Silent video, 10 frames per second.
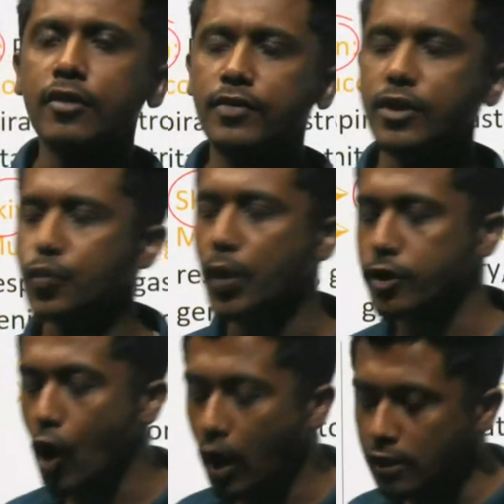sweat
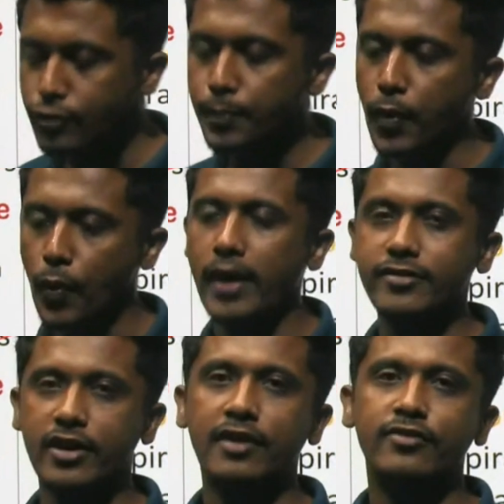also provides
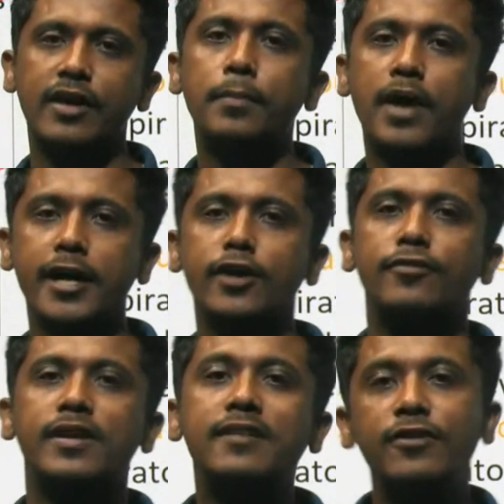us some kind of a
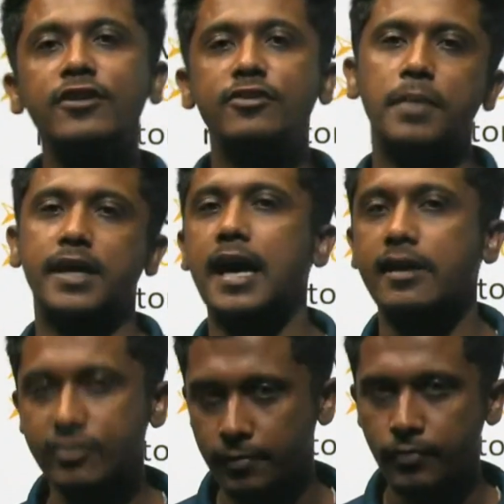defense
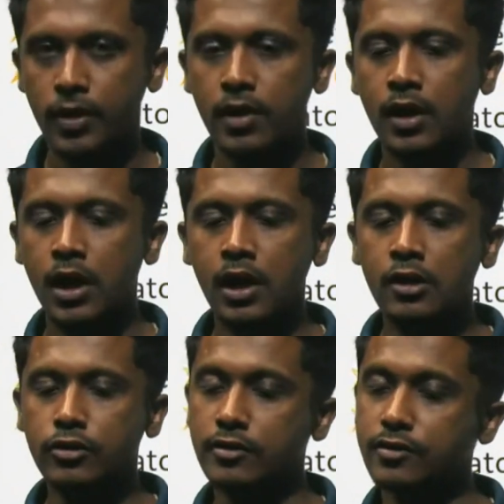mechanism.
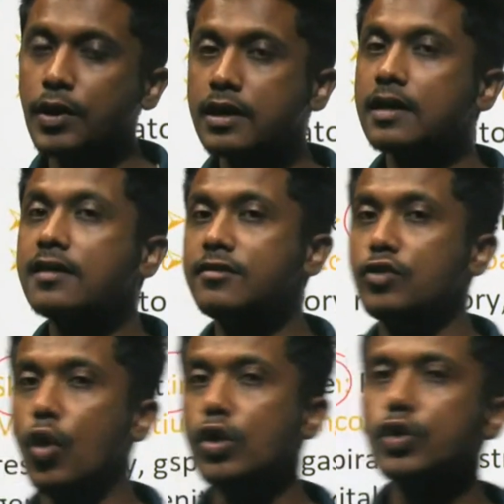So sweat is
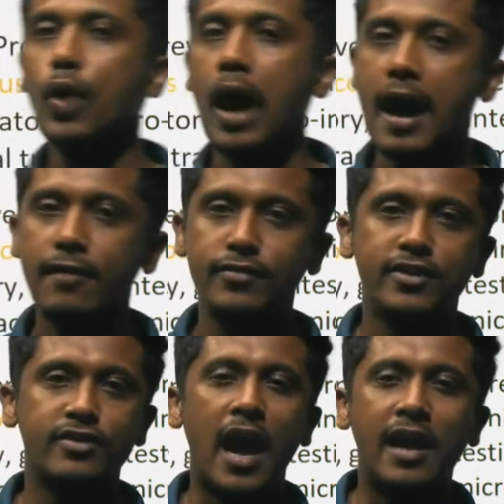known to have
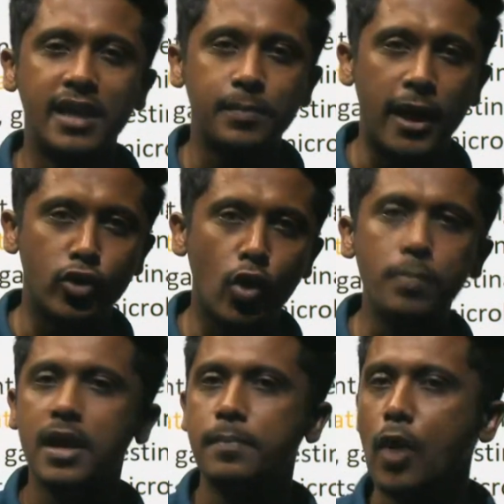this
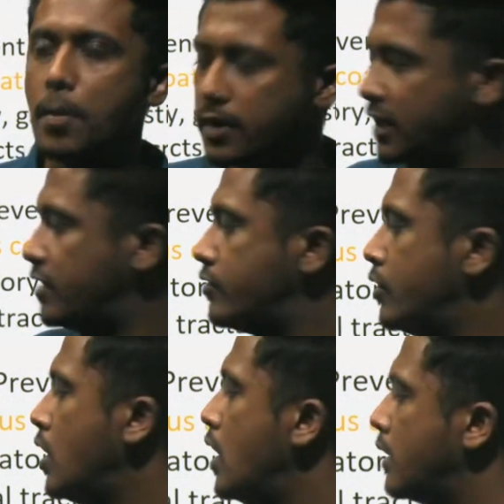antimicrobial properties
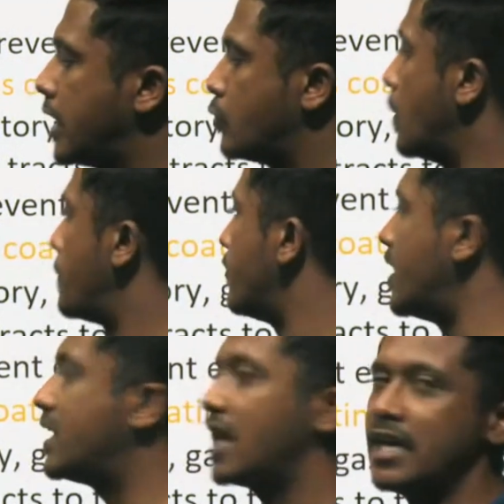that will
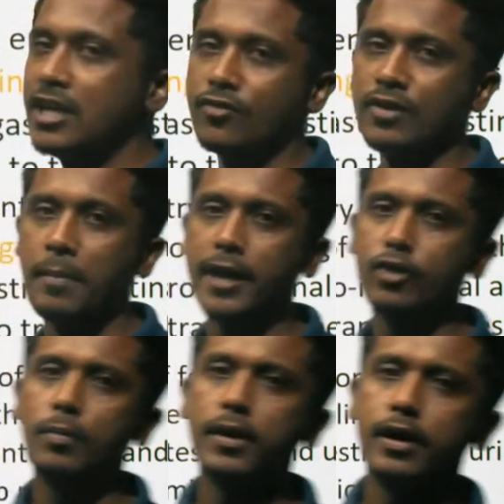prevent any of the
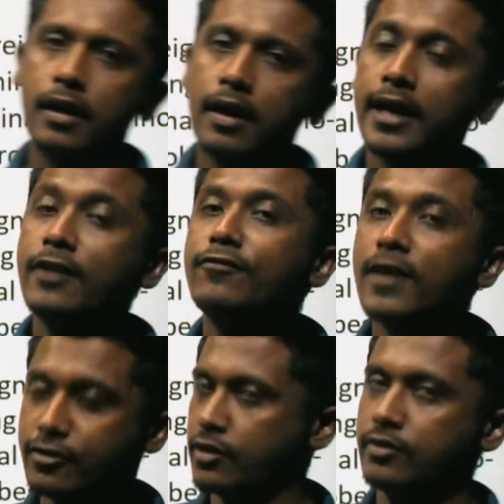microbial
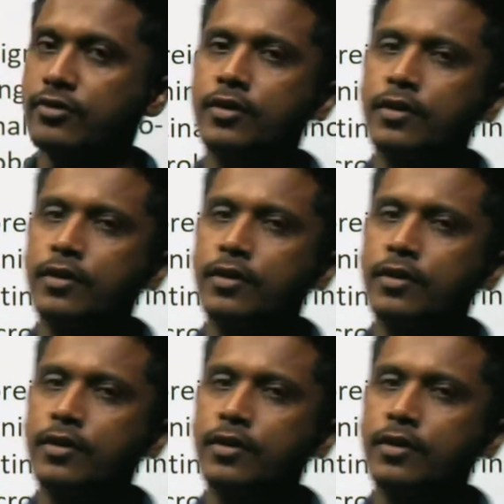infections,